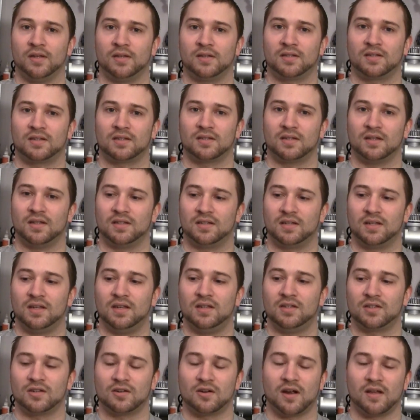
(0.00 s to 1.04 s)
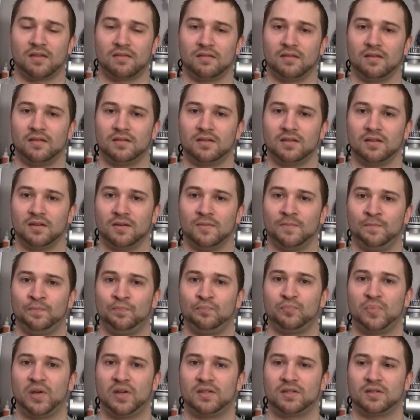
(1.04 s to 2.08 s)
It's easier, I think, to
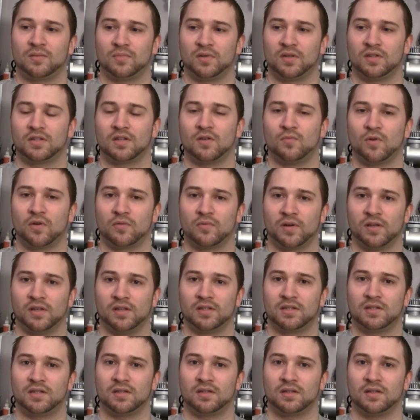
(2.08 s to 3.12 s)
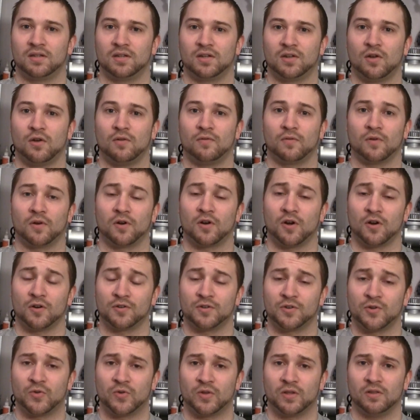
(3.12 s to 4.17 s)
paint something somewhat realistic than to go for a
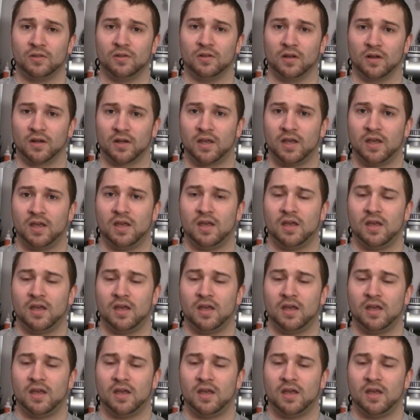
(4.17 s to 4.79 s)
cartoony look.